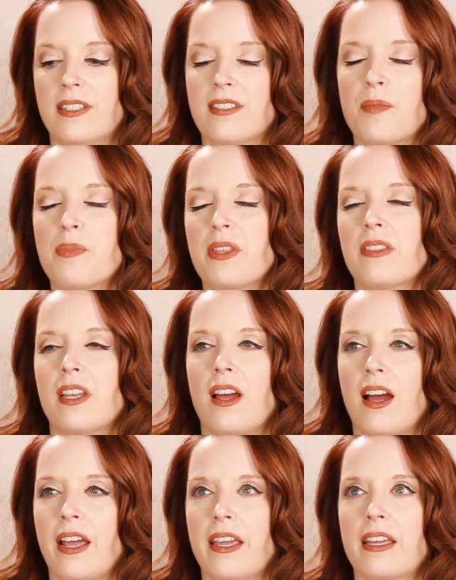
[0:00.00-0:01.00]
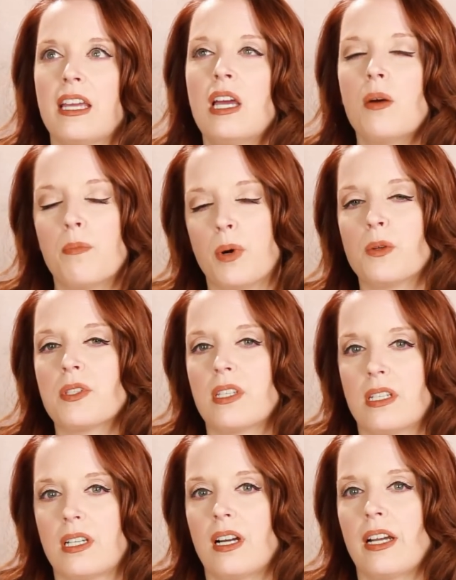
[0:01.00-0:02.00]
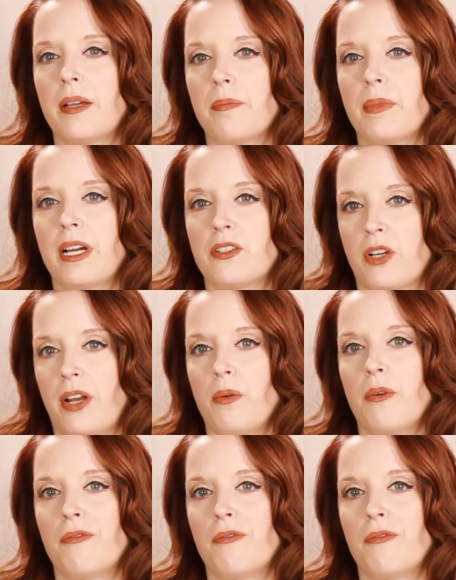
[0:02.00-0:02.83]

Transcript: It's something that I, most of the time, I try to